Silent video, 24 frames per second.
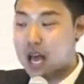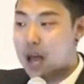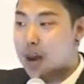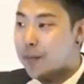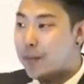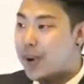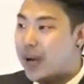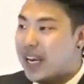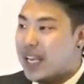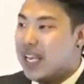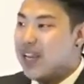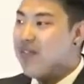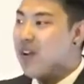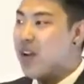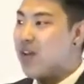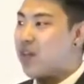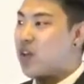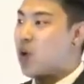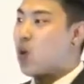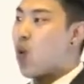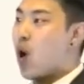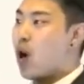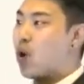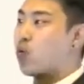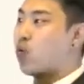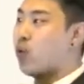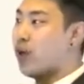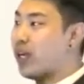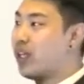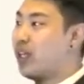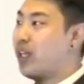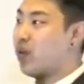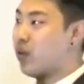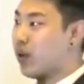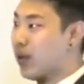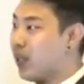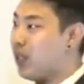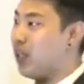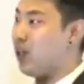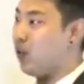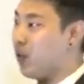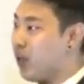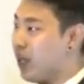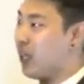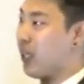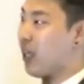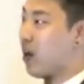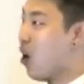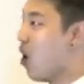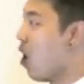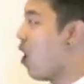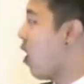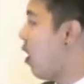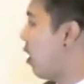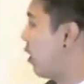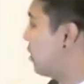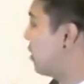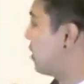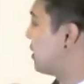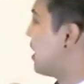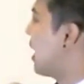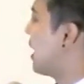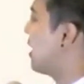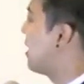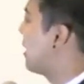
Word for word: But even if you work really, really, really hard, does that